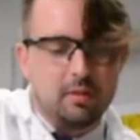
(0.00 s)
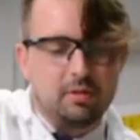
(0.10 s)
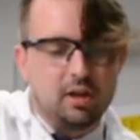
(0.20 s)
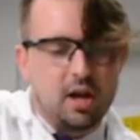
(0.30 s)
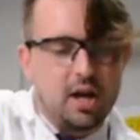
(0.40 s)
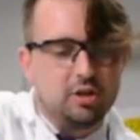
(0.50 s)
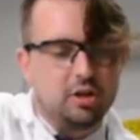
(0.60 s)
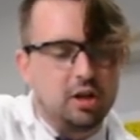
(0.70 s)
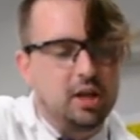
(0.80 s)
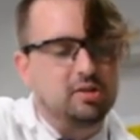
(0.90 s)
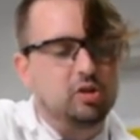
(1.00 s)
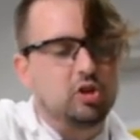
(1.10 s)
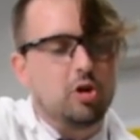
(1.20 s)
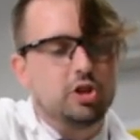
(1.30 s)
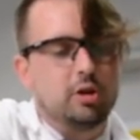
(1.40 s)
to power the toy
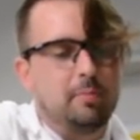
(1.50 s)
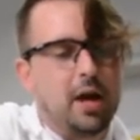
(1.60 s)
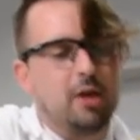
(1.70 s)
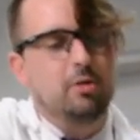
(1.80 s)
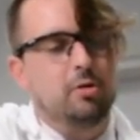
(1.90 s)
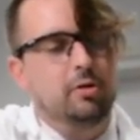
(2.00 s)
around the laboratory.